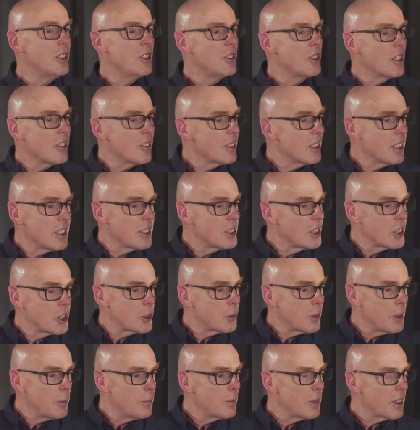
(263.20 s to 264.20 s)
You don't learn to
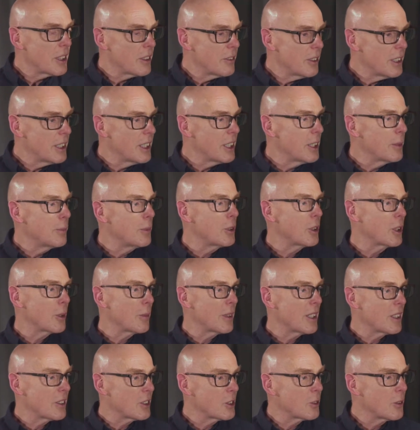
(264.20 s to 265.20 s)
swim by reading a book
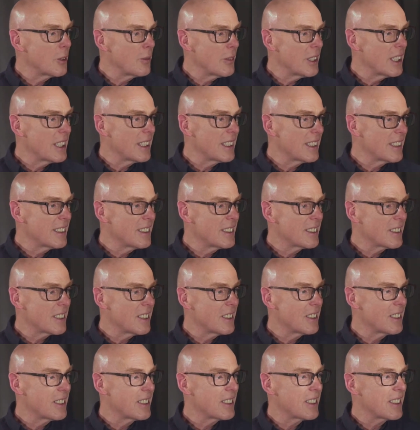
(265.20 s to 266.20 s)
about swimming
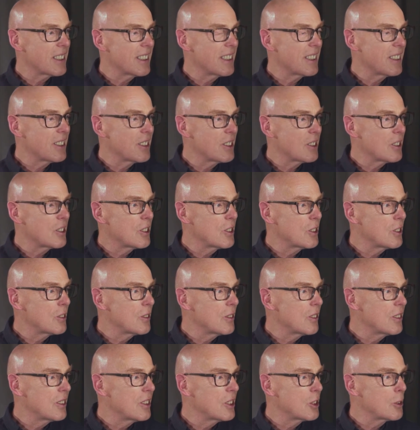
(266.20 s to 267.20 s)
and
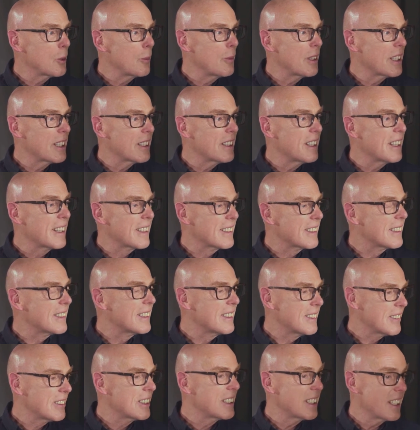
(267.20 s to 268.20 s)
swimming a lane,
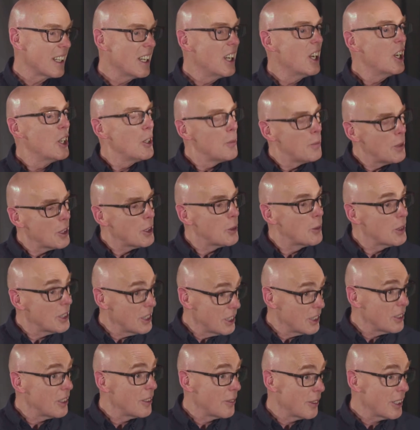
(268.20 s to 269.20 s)
but you wouldn't
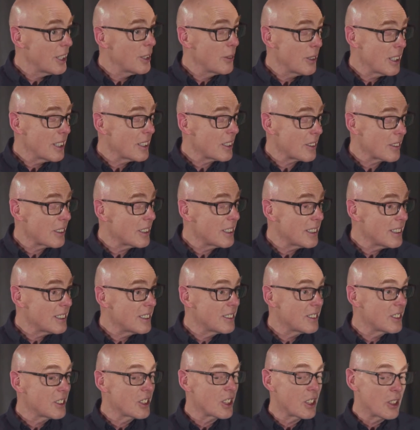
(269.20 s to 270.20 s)
do it very well, right?
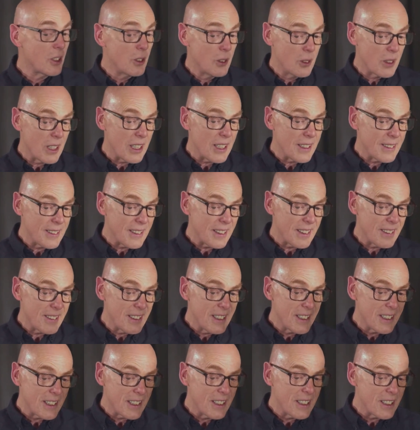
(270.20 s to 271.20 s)
No. So I
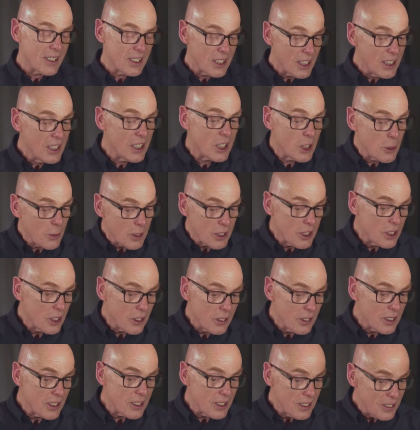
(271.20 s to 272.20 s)
think, and I say this to my
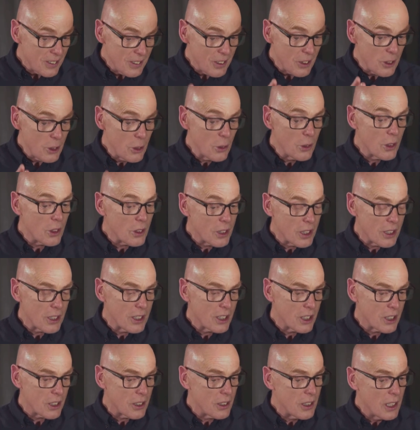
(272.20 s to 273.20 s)
students, you're not going
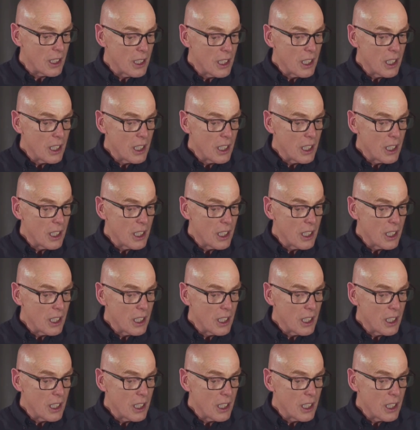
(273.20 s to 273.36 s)
to.